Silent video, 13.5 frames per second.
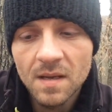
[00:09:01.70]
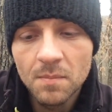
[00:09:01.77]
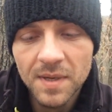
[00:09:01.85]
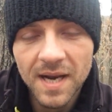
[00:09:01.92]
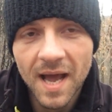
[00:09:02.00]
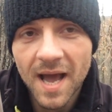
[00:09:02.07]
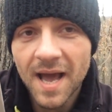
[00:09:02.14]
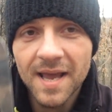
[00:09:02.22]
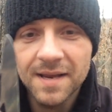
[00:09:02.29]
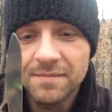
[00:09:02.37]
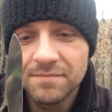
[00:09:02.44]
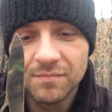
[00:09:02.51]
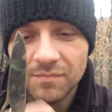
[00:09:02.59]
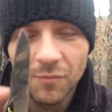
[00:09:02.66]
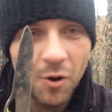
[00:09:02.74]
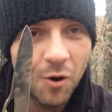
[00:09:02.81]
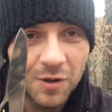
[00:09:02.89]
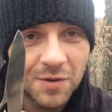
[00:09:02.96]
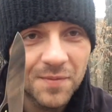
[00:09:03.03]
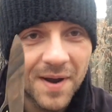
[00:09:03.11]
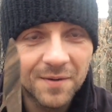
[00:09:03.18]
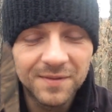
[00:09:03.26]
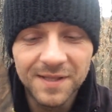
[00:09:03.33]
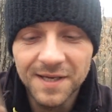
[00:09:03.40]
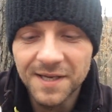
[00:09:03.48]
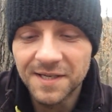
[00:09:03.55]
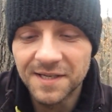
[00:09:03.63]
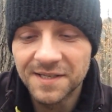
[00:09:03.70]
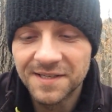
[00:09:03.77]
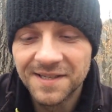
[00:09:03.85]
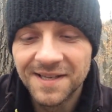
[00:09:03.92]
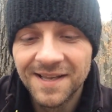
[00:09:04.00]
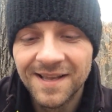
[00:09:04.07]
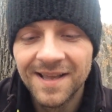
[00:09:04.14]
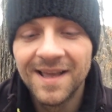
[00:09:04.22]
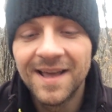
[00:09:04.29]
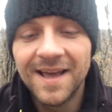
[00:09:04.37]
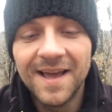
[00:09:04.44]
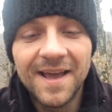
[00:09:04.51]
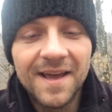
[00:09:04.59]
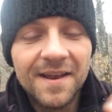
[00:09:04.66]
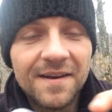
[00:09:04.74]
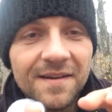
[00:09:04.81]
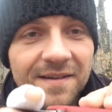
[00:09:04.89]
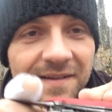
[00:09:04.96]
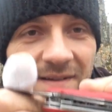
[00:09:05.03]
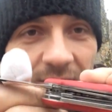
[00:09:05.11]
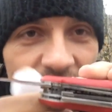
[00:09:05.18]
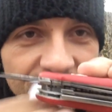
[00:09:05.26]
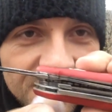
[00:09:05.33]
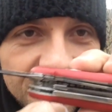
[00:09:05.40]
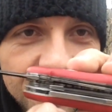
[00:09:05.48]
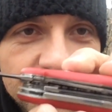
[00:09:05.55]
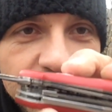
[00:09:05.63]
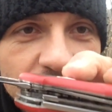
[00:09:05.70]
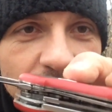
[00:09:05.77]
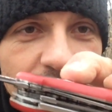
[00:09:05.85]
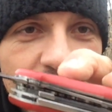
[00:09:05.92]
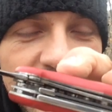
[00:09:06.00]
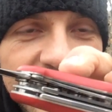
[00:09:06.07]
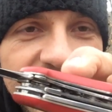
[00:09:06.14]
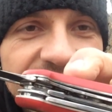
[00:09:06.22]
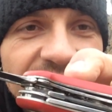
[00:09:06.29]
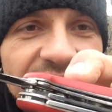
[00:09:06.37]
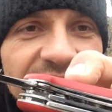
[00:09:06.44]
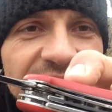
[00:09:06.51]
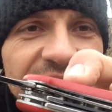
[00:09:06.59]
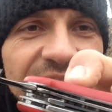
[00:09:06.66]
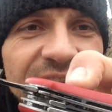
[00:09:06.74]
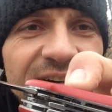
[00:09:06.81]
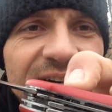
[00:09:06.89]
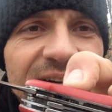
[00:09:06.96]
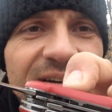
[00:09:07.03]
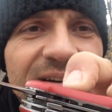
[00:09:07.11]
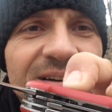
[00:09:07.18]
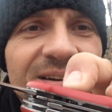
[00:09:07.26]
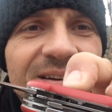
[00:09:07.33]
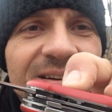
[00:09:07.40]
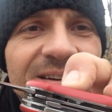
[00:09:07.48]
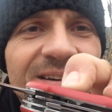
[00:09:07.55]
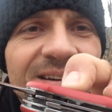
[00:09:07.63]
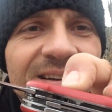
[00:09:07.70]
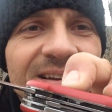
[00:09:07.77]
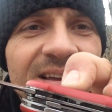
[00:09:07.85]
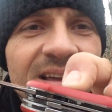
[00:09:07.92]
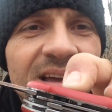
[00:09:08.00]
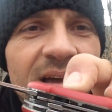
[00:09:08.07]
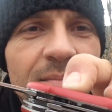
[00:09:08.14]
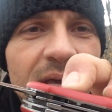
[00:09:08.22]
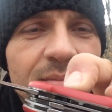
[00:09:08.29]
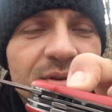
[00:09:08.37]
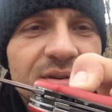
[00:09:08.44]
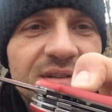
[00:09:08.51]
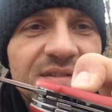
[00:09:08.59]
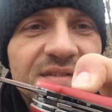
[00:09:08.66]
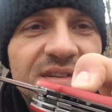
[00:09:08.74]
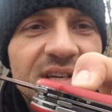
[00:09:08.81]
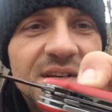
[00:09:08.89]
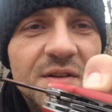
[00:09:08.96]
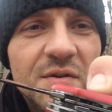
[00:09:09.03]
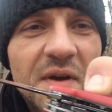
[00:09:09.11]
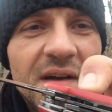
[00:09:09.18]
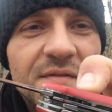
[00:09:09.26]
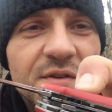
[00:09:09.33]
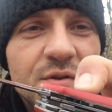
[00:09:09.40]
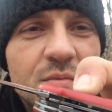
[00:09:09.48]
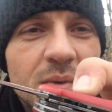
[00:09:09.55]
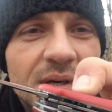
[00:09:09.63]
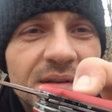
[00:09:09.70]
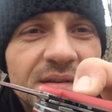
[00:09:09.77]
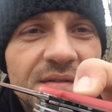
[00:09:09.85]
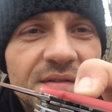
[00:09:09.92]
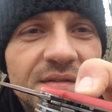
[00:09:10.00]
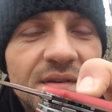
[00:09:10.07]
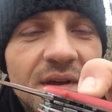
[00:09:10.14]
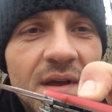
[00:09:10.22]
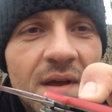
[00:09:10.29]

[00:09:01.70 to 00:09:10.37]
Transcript: But I all around like it. And I'm just going to show you inside here, and maybe you can see it. You have two buttons,